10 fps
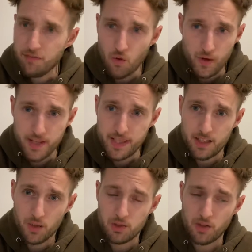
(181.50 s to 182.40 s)
40
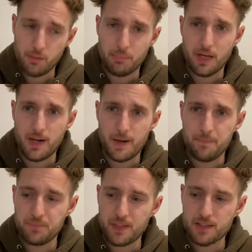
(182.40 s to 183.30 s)
kilos on a bar,
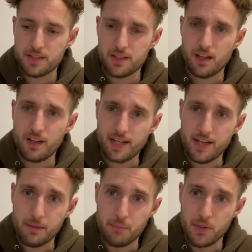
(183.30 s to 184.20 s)
start
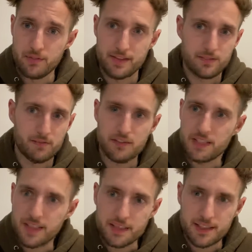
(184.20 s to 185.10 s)
getting it moving,
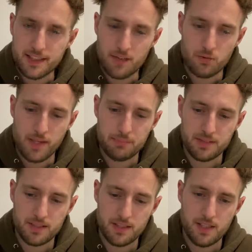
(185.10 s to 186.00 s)
6 to 10
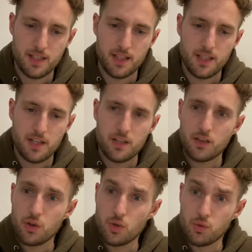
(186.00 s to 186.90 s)
reps,
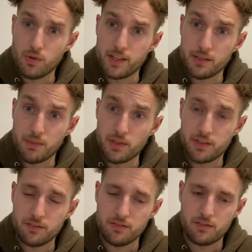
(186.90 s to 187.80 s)
good range of
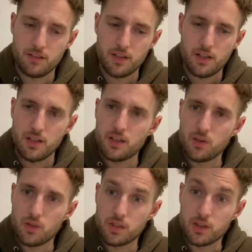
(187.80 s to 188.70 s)
motion,
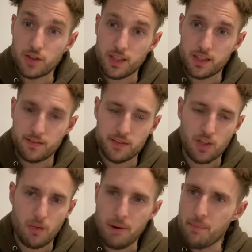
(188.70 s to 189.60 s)
good contraction at the
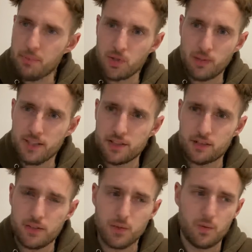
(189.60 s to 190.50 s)
top, and progress
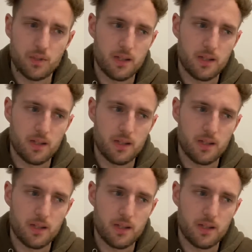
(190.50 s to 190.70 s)
through.